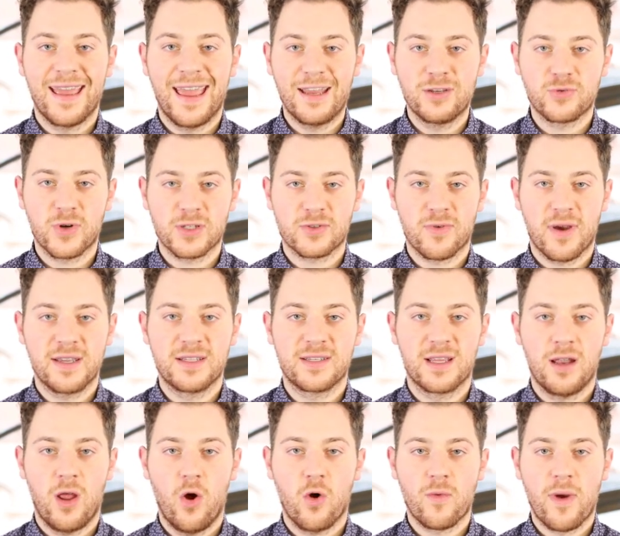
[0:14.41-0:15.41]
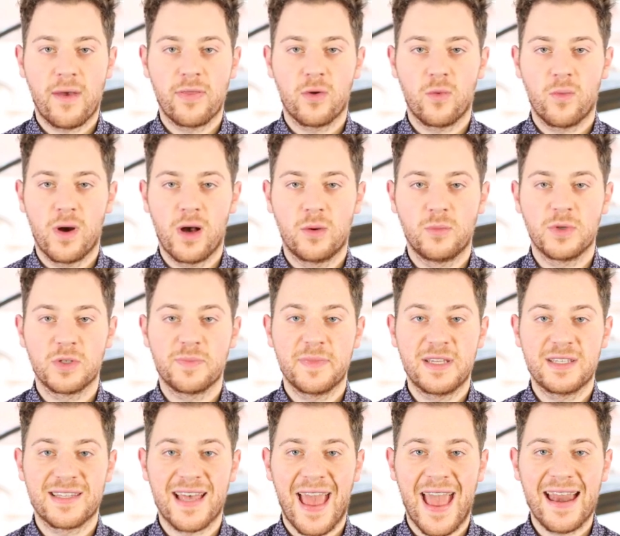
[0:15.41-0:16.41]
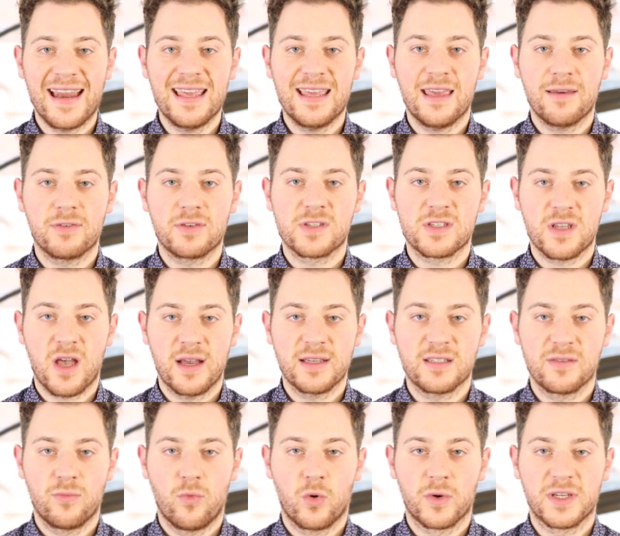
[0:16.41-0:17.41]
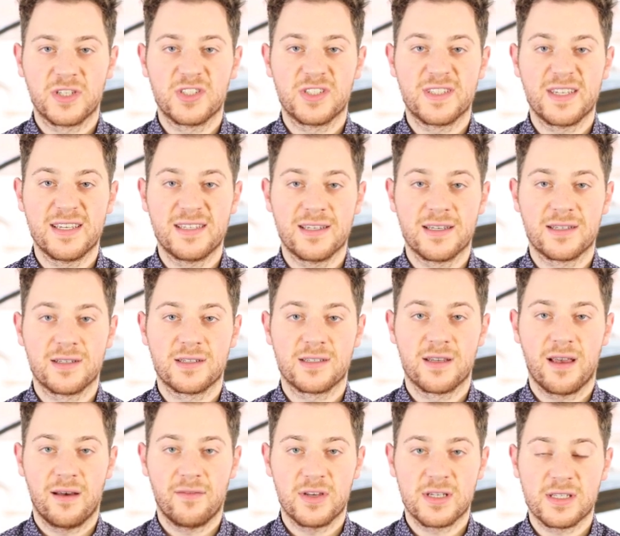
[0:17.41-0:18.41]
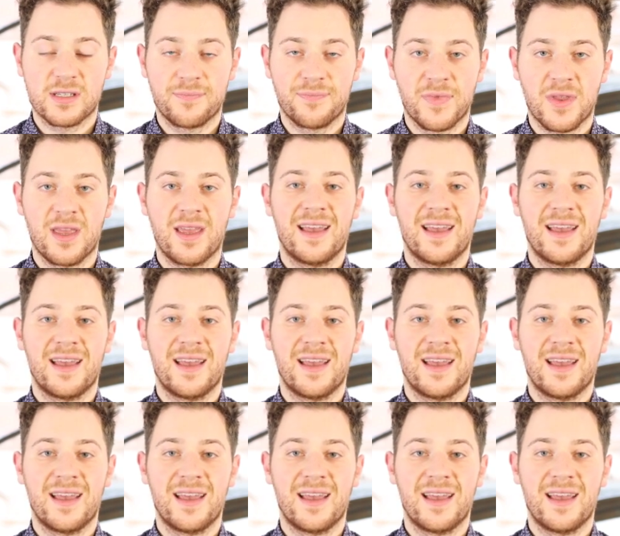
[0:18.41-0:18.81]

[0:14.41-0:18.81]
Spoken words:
interest rates are low around the world, which means that any given size of mortgage is easier to service.